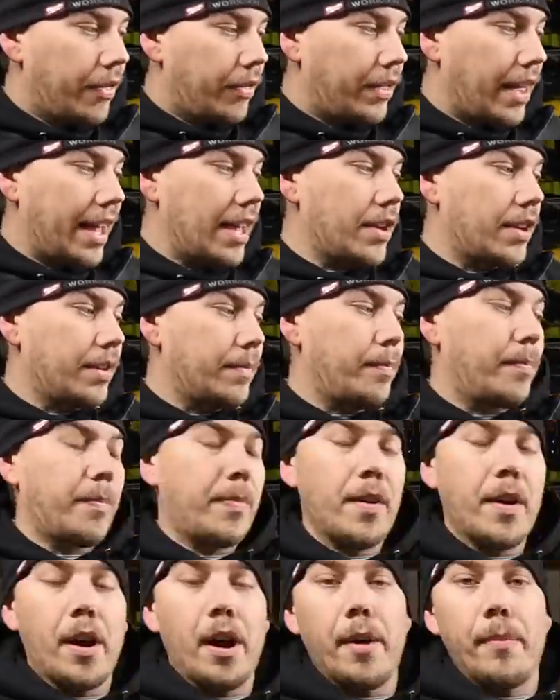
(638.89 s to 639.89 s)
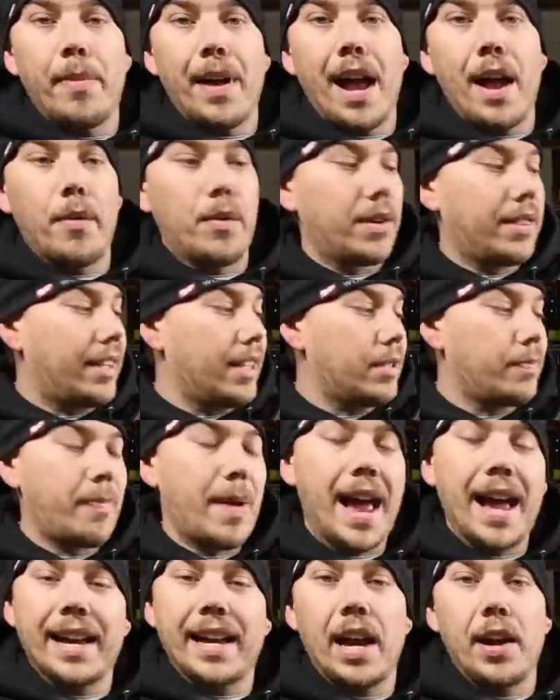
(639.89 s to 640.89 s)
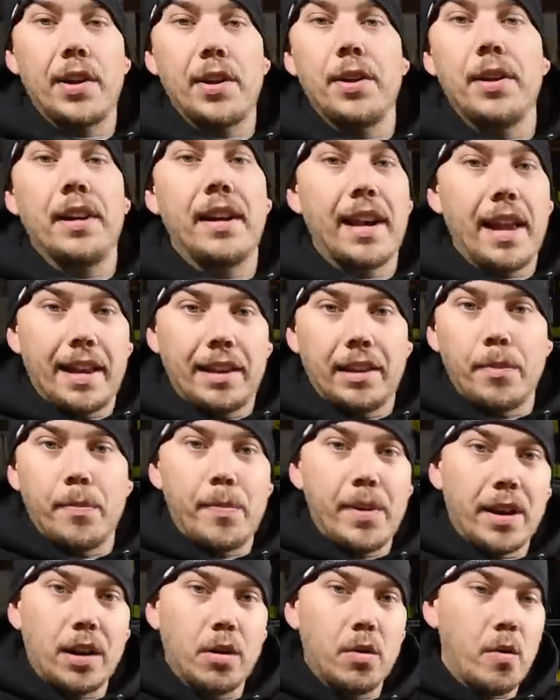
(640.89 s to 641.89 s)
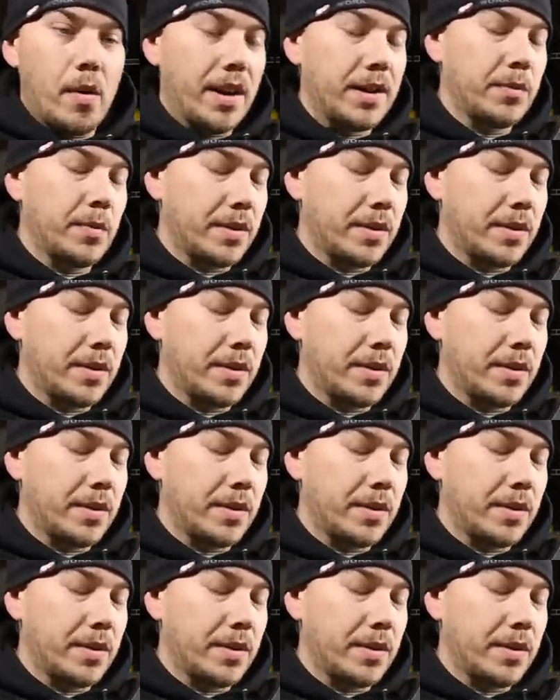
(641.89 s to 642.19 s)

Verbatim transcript: that you can buy with this Packout unit and the bigger ones,